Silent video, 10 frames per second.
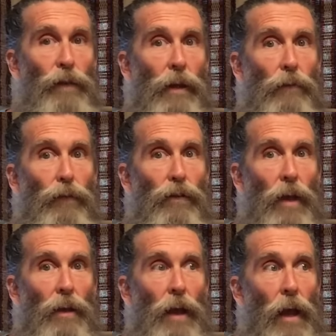vegan for
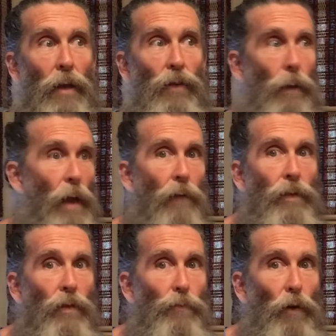10 days and i'm
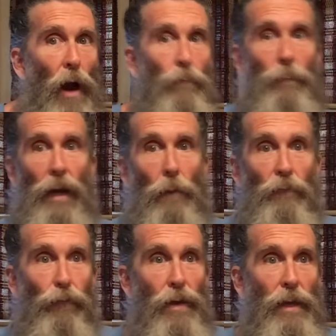having this problem and i'm
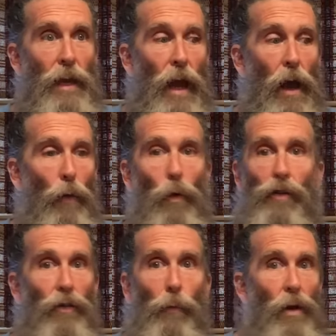freaking out
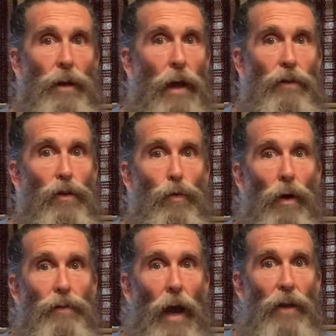what should what do i do
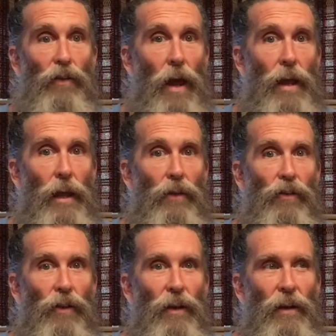what do i change